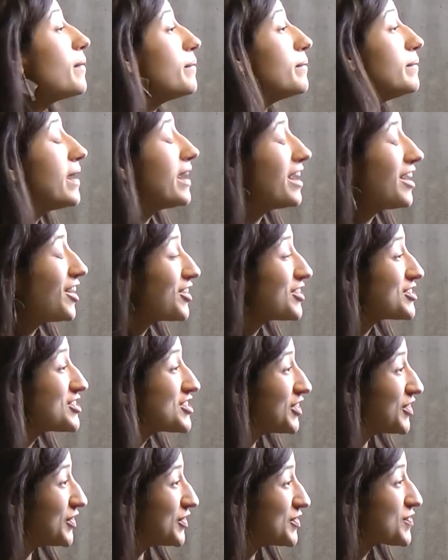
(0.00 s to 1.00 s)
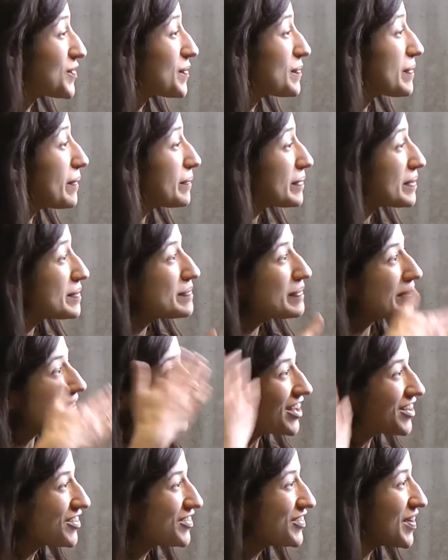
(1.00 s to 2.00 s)
My heart's used for pumping
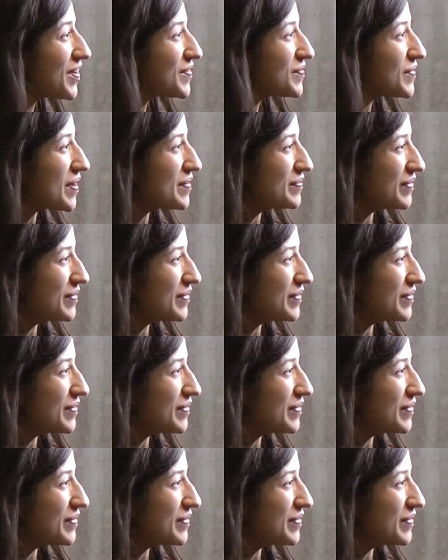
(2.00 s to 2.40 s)
blood around my